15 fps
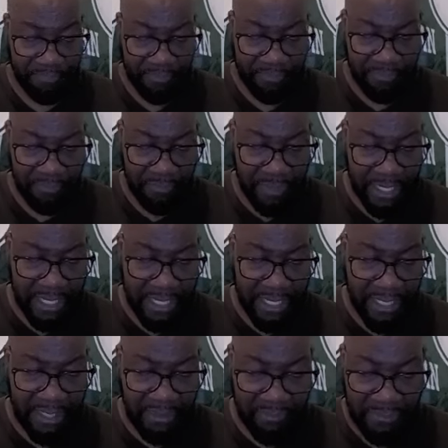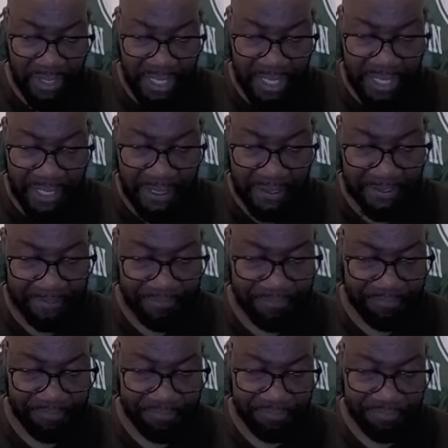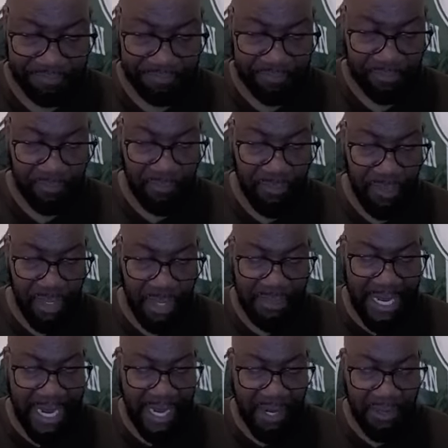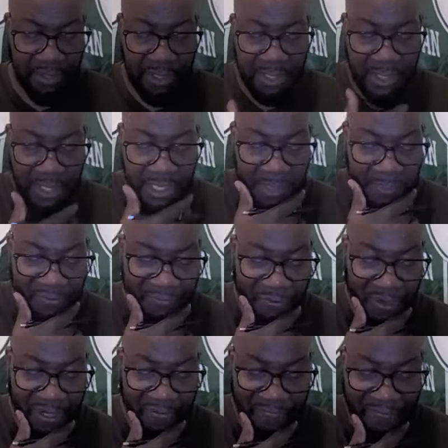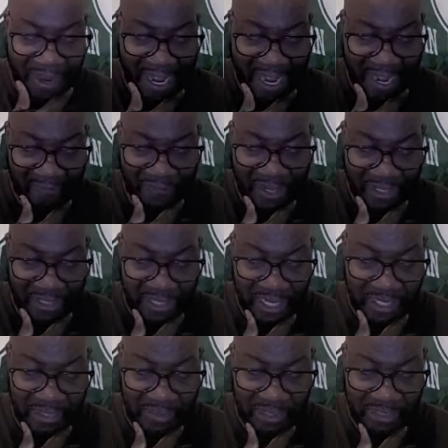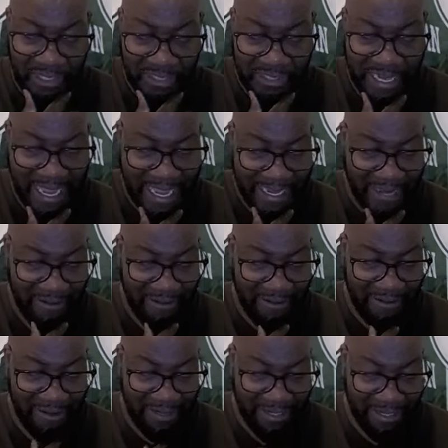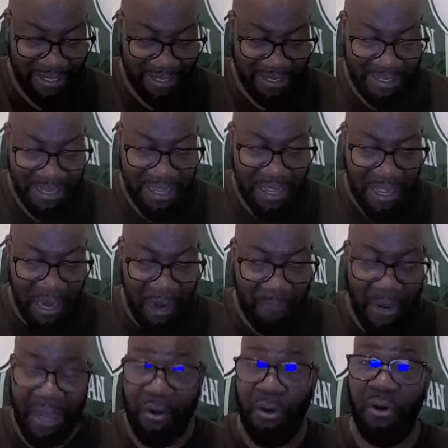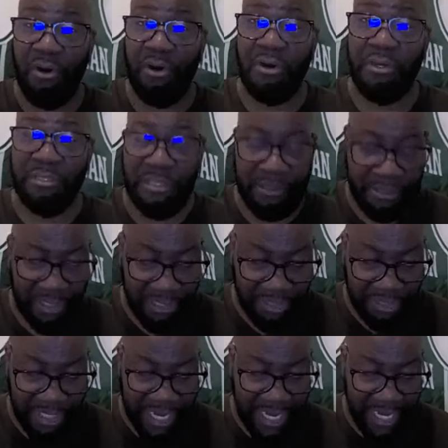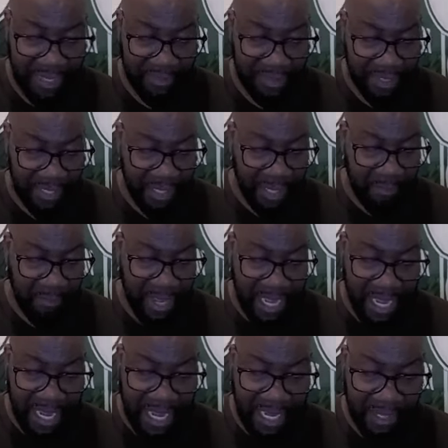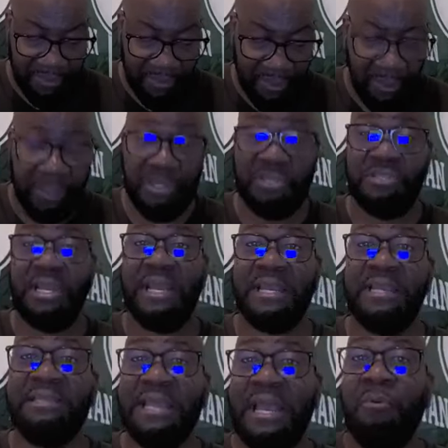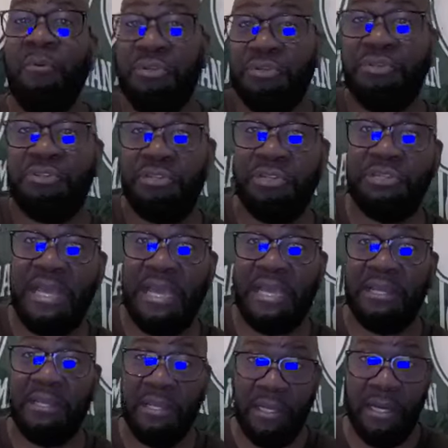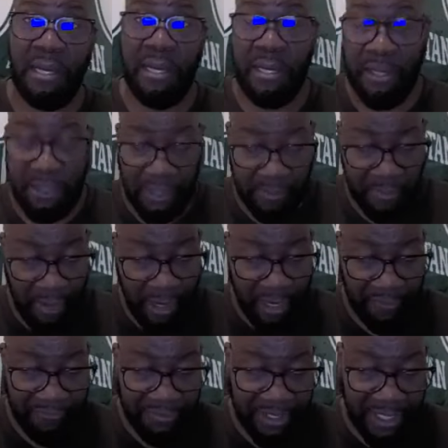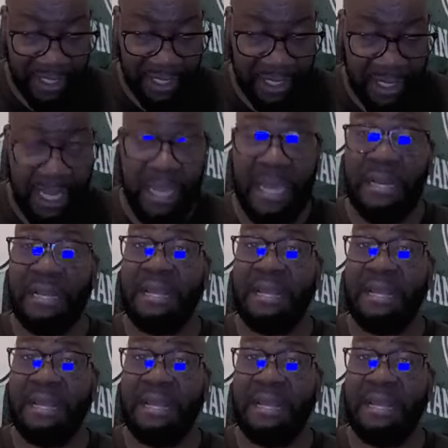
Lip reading: Man, oh man. Now, number 45 continued his attack on Letitia James. Man, on the second day, which is today, and again,